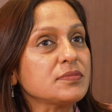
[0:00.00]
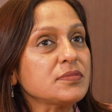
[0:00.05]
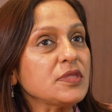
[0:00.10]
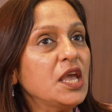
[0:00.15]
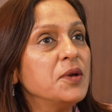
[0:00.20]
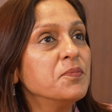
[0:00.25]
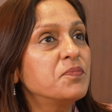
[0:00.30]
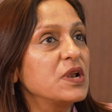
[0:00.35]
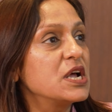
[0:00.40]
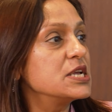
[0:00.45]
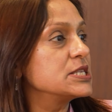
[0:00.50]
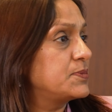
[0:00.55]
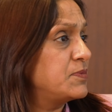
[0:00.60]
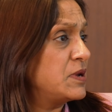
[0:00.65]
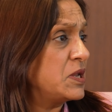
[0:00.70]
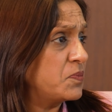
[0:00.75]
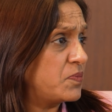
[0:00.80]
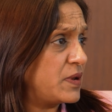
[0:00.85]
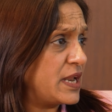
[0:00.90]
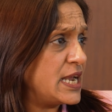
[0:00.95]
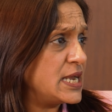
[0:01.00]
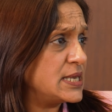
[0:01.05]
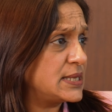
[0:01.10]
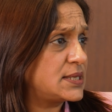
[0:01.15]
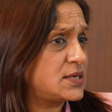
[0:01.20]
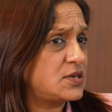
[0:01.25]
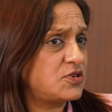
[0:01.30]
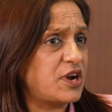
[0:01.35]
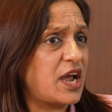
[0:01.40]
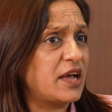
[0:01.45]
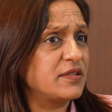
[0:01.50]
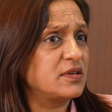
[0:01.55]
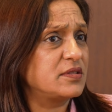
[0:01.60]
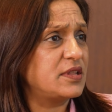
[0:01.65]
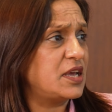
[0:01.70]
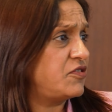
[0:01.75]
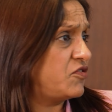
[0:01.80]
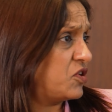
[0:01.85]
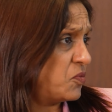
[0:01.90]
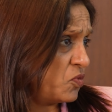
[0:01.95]
implants being placed rather
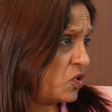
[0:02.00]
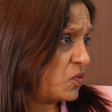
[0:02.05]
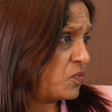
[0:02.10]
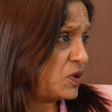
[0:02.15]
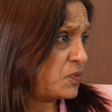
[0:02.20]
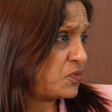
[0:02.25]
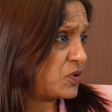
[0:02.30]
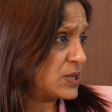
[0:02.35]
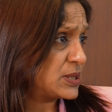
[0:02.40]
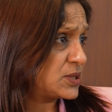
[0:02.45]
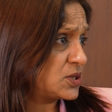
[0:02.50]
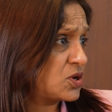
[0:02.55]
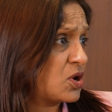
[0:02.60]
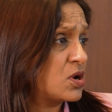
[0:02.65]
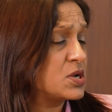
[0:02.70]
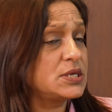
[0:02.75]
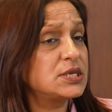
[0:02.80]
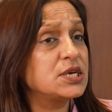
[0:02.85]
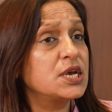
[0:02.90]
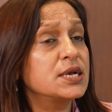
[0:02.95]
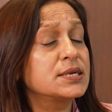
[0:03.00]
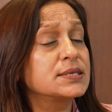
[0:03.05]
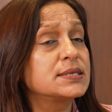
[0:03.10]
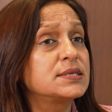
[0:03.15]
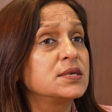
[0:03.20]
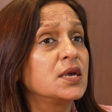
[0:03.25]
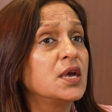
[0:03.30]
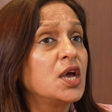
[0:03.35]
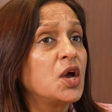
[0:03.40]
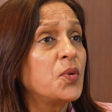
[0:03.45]
than removable prosthodontics,